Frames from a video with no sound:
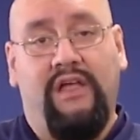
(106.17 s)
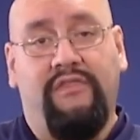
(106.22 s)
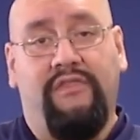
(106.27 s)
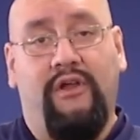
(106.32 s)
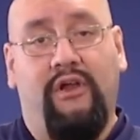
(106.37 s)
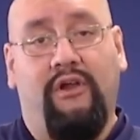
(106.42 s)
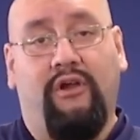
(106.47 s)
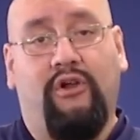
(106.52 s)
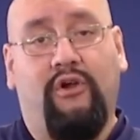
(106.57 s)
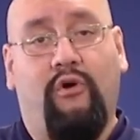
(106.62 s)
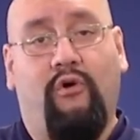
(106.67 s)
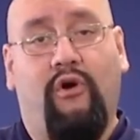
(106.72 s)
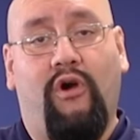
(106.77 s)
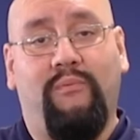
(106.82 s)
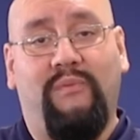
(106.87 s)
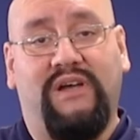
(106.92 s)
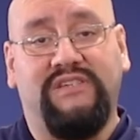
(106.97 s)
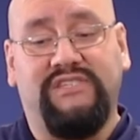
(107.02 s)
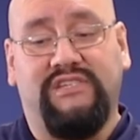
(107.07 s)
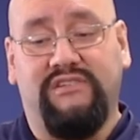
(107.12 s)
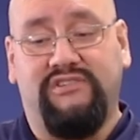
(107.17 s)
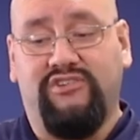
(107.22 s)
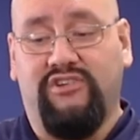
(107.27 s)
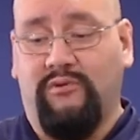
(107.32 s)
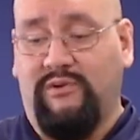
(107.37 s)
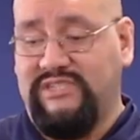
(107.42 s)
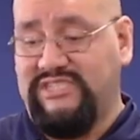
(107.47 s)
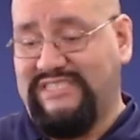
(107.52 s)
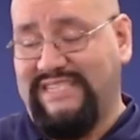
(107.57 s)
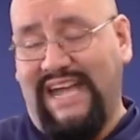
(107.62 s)
their core
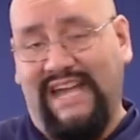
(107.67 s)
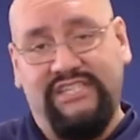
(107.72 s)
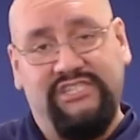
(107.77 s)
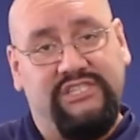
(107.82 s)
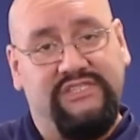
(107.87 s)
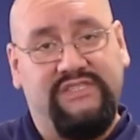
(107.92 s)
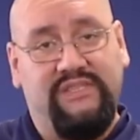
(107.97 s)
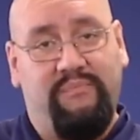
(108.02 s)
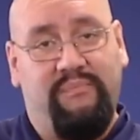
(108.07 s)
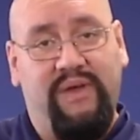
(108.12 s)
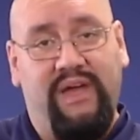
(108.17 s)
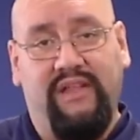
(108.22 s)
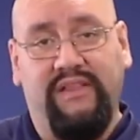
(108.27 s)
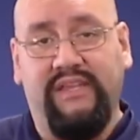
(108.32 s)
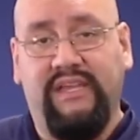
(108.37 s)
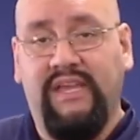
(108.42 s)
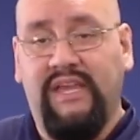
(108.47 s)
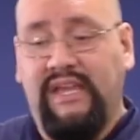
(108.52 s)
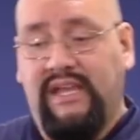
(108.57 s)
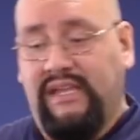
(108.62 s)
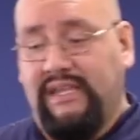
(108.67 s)
musculature, which is not just the belly,